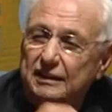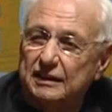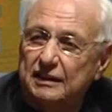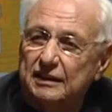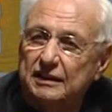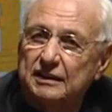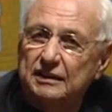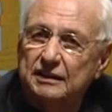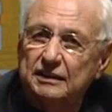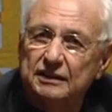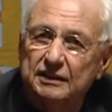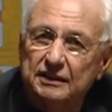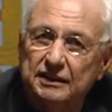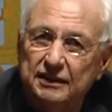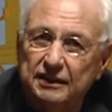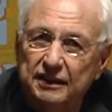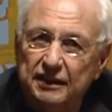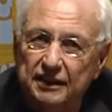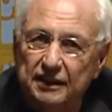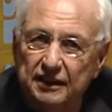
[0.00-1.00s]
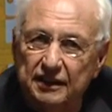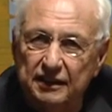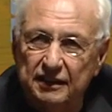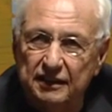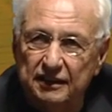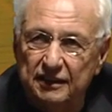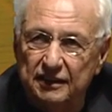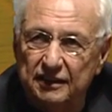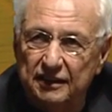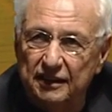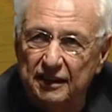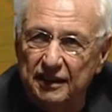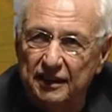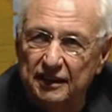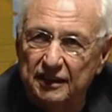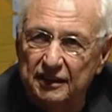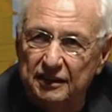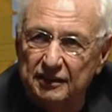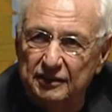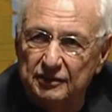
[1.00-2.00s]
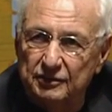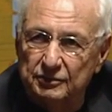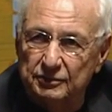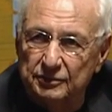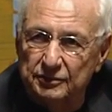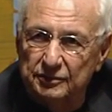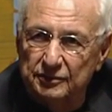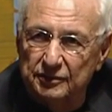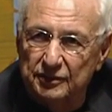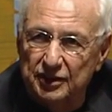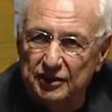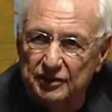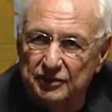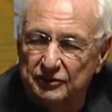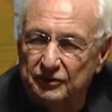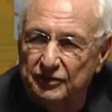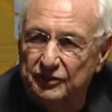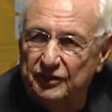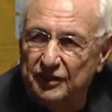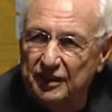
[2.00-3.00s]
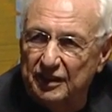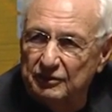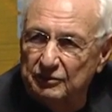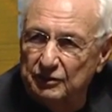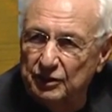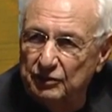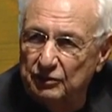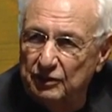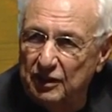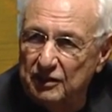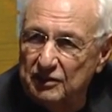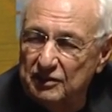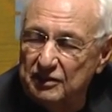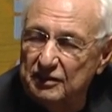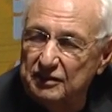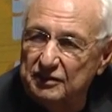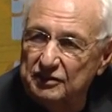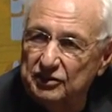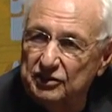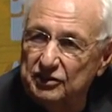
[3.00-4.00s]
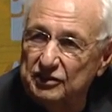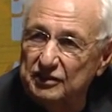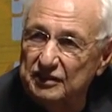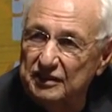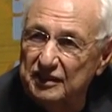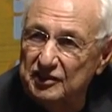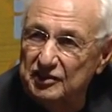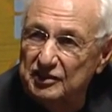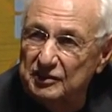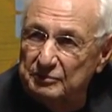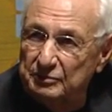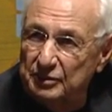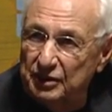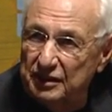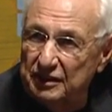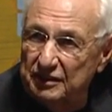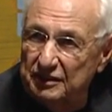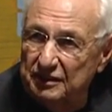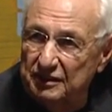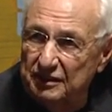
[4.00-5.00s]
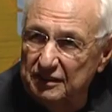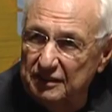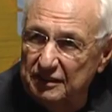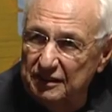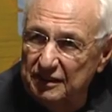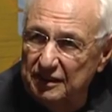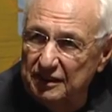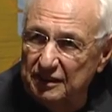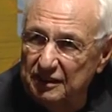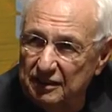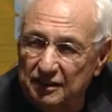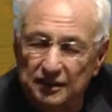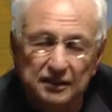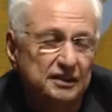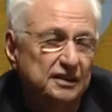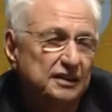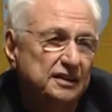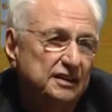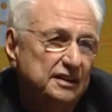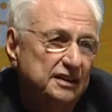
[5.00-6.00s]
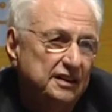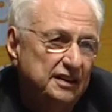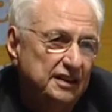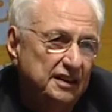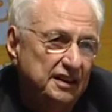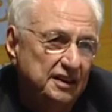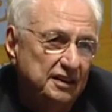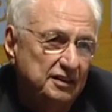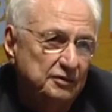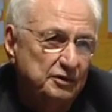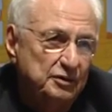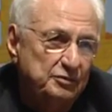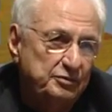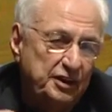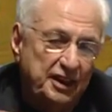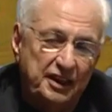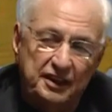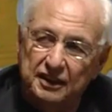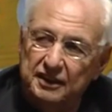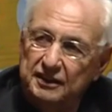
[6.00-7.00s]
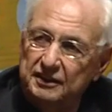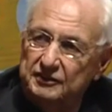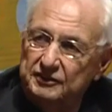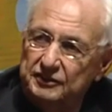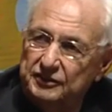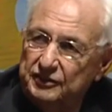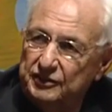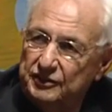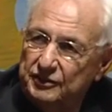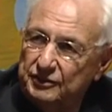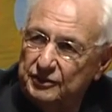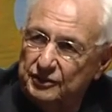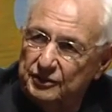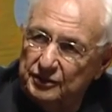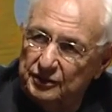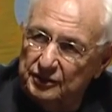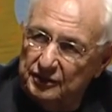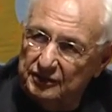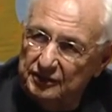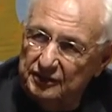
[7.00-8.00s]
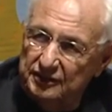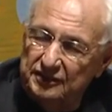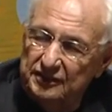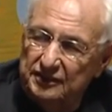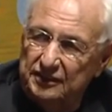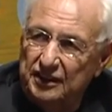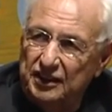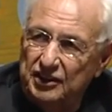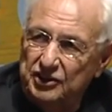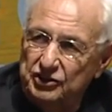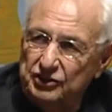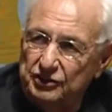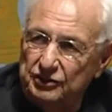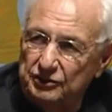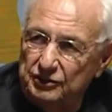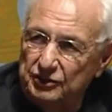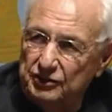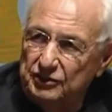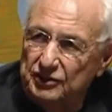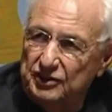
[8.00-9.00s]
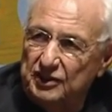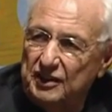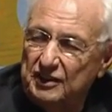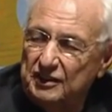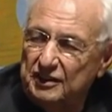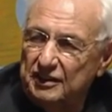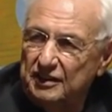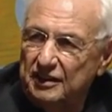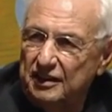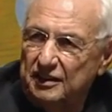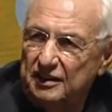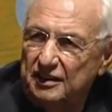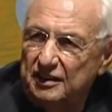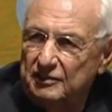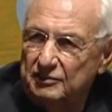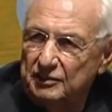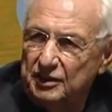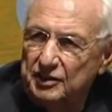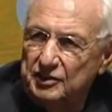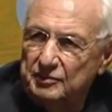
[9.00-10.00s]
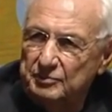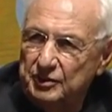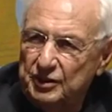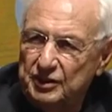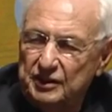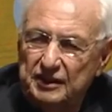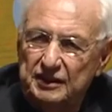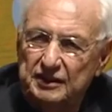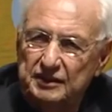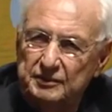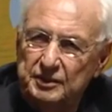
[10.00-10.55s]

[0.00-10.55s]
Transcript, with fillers: Uh, and and is, requires a certain discipline in in the repetitive issue. You saw it in that high-rise building.